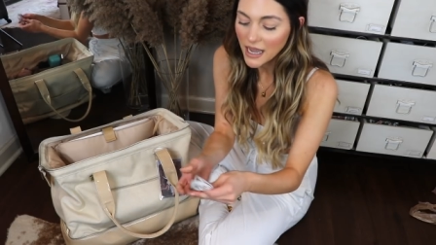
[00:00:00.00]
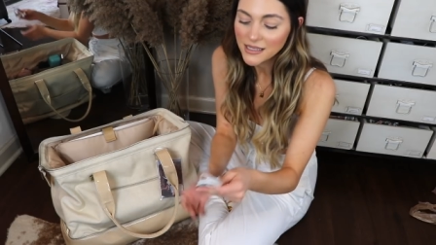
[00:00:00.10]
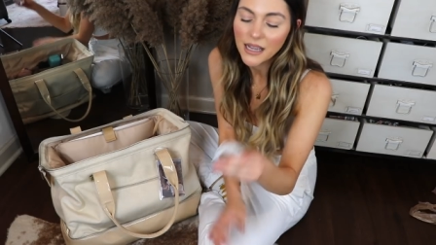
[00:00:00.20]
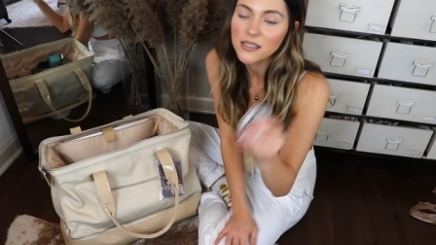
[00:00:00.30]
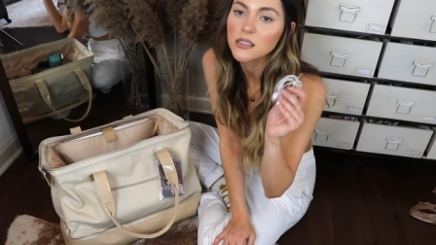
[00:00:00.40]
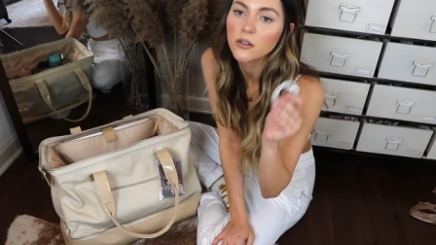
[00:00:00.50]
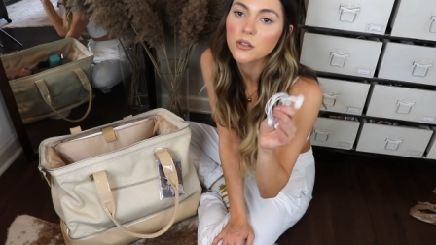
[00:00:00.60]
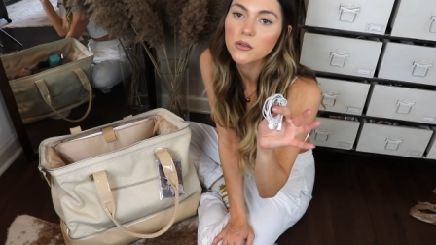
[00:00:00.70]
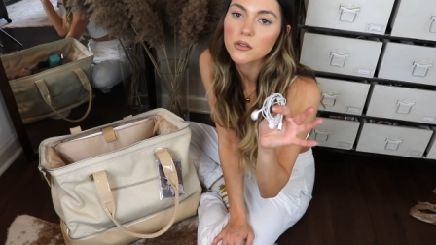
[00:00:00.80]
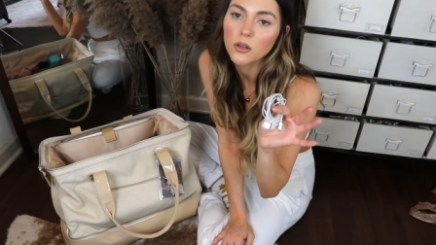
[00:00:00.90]
Yes, I still
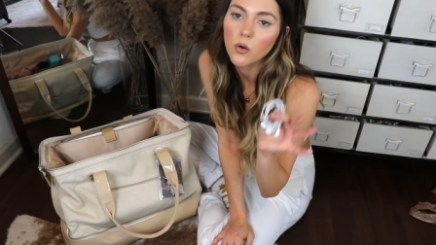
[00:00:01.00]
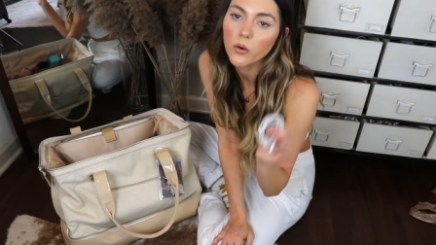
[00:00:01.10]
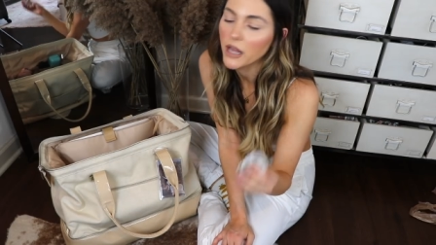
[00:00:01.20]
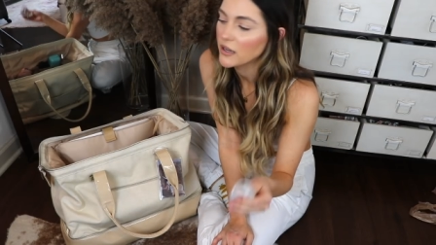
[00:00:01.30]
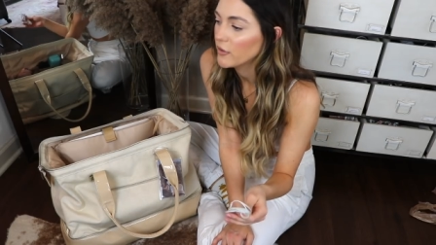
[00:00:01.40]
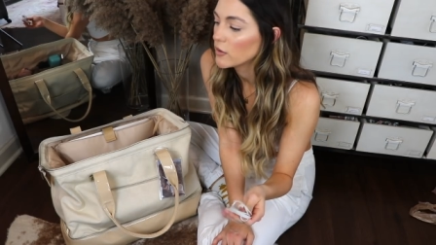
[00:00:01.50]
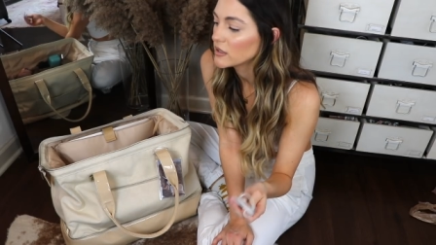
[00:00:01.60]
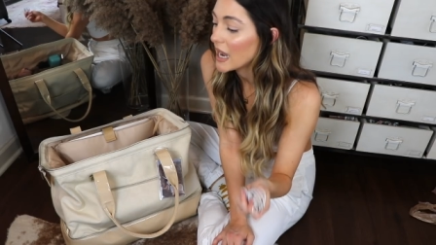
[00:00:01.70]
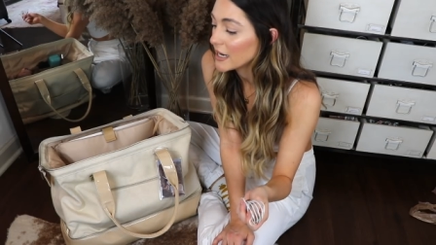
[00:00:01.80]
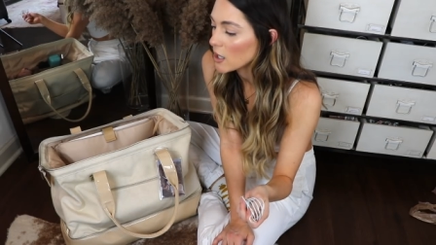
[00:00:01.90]
use the cord
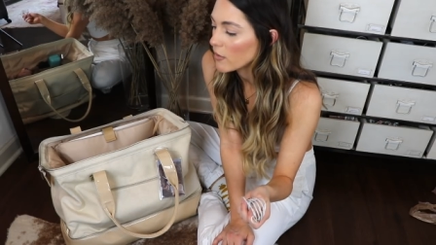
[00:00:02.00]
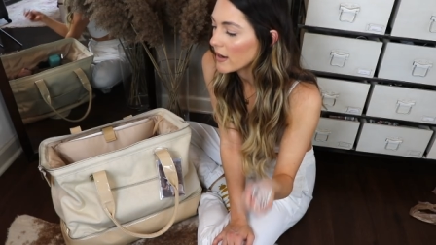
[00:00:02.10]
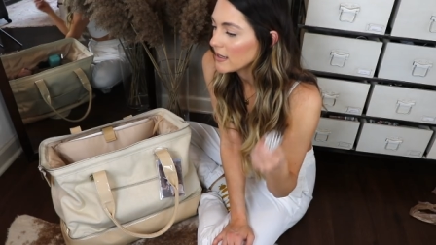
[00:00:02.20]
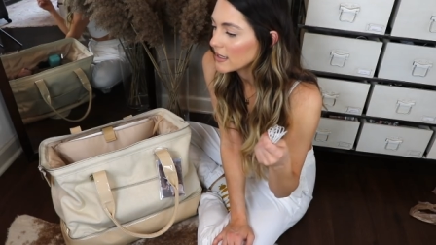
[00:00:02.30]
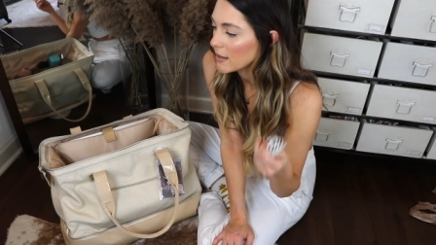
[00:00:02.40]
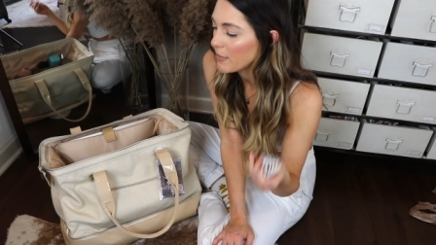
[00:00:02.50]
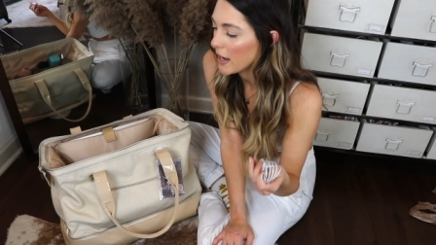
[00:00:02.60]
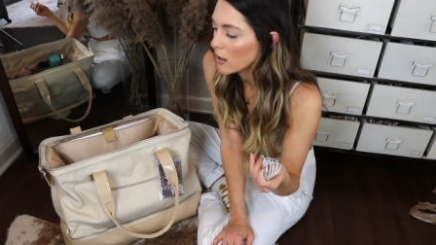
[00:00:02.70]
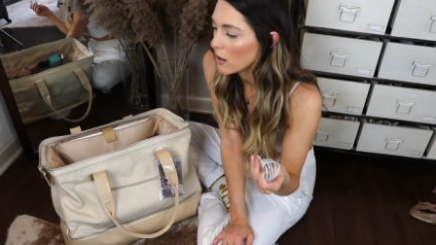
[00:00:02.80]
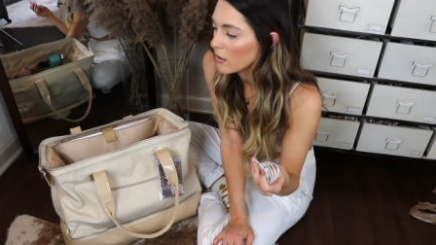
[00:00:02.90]
headphones. I know, I need to get a
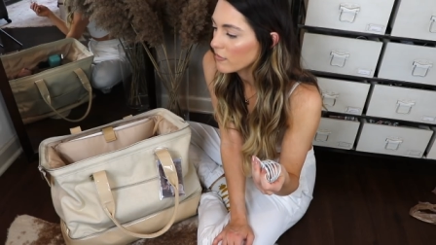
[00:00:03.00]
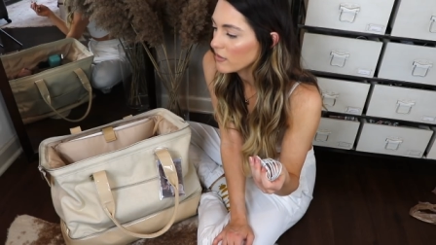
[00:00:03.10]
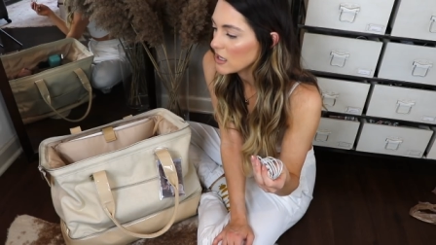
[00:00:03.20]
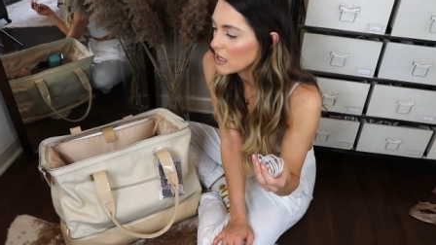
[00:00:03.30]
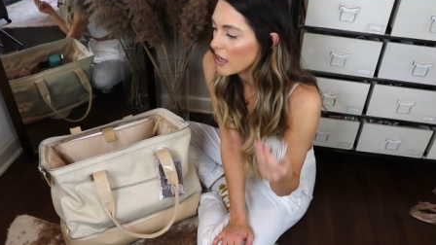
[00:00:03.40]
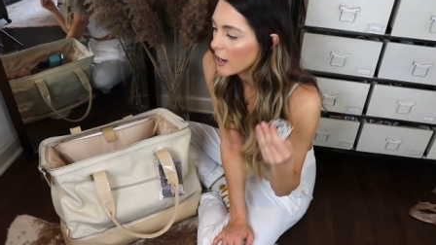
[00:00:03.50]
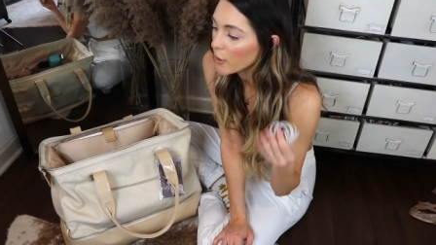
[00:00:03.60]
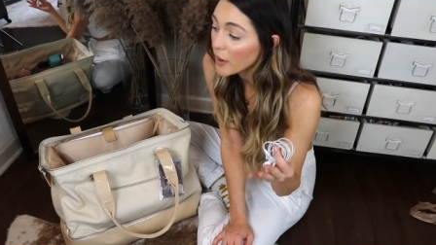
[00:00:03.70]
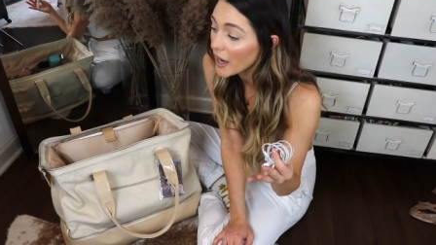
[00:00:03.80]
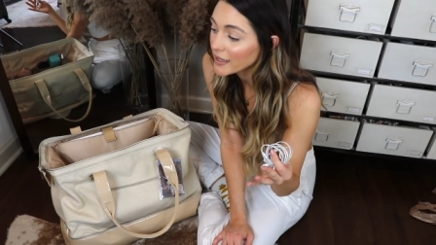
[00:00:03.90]
pair of the
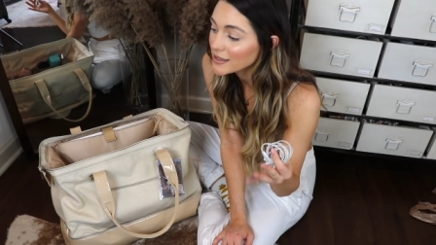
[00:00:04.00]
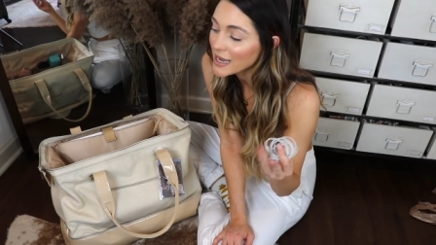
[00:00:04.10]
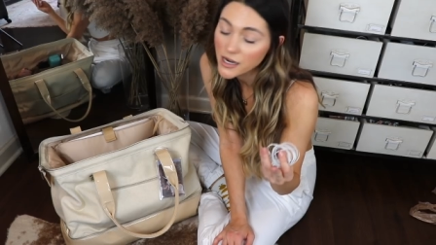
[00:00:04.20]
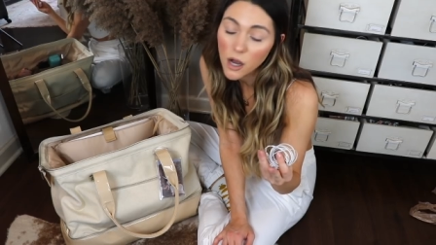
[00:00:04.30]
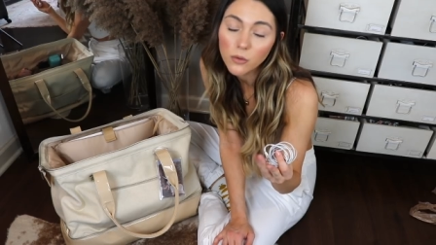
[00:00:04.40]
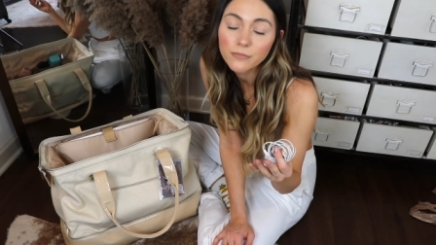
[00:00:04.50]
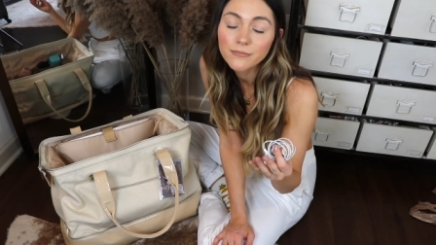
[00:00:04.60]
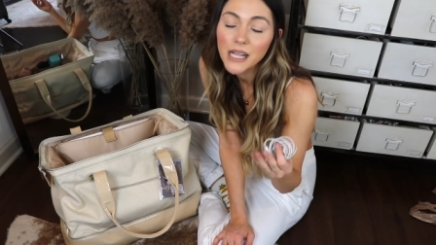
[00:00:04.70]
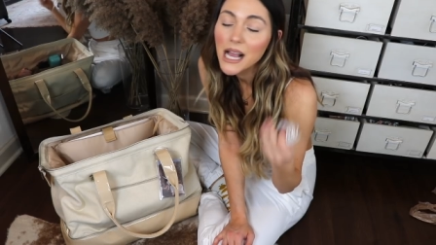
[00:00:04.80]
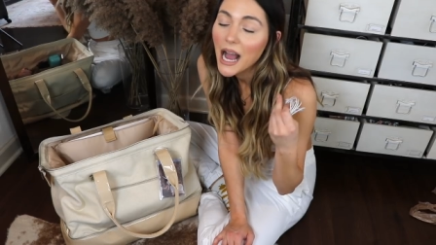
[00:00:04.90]
AirPods. I know.
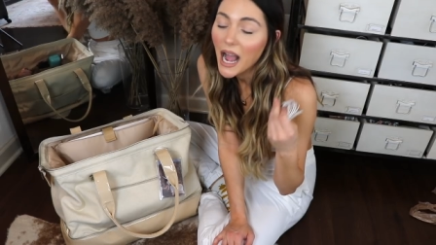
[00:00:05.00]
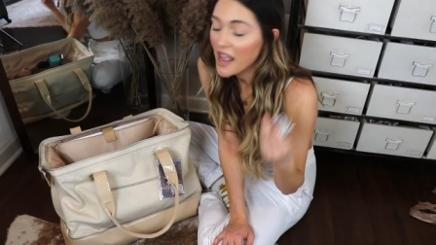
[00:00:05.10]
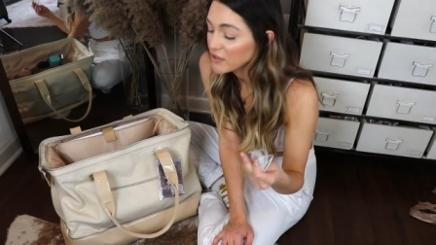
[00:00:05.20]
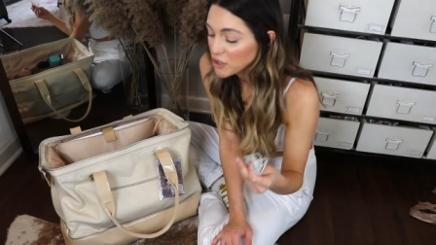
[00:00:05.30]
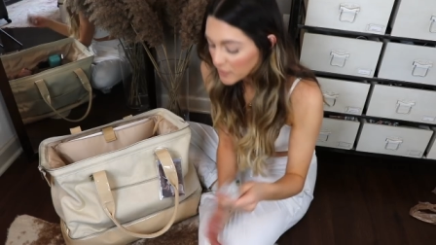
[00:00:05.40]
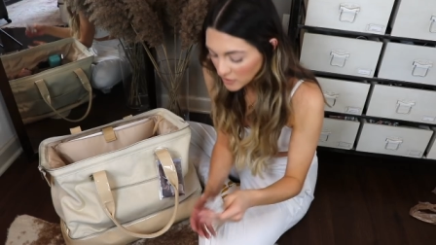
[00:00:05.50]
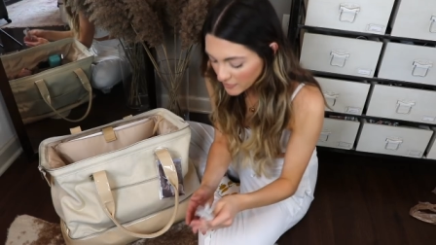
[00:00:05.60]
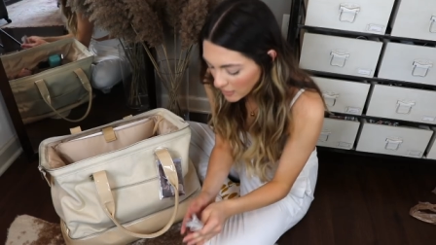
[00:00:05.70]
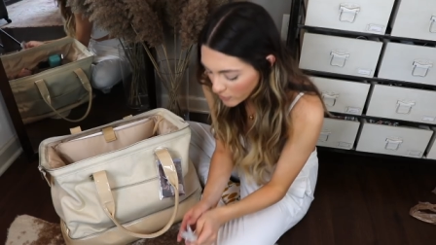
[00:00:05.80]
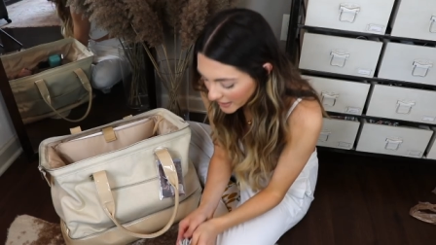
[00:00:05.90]
I haven't jumped on the
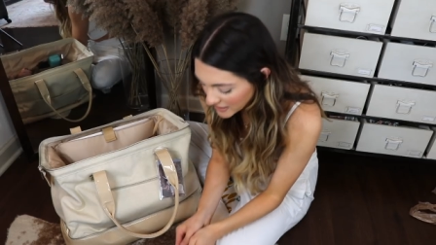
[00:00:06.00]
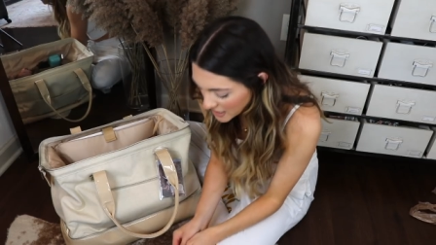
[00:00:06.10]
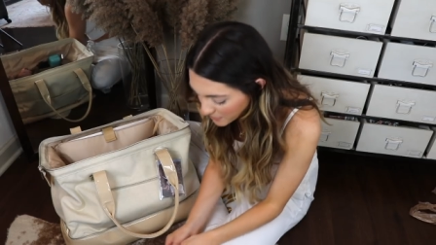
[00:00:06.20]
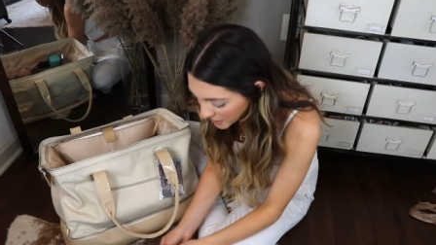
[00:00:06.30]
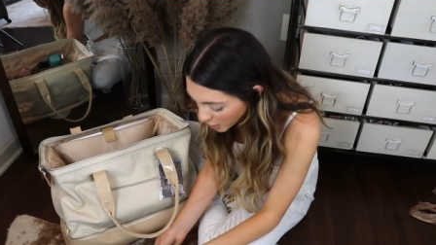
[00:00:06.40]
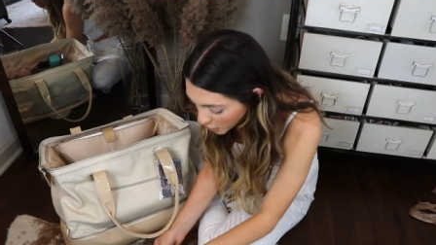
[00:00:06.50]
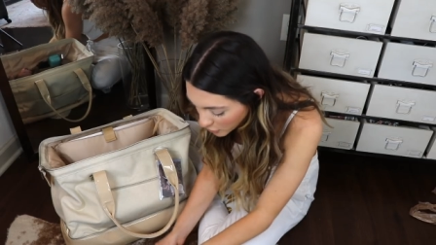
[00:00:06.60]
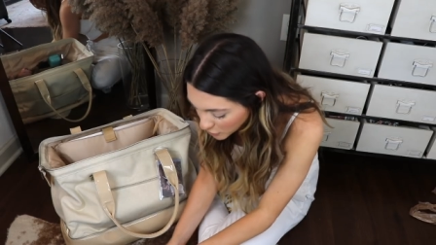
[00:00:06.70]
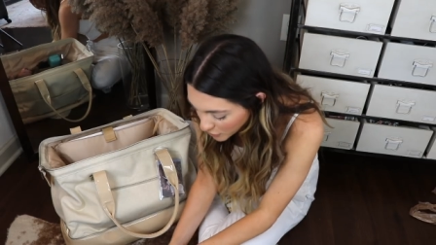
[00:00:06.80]
bandwagon yet, but I heard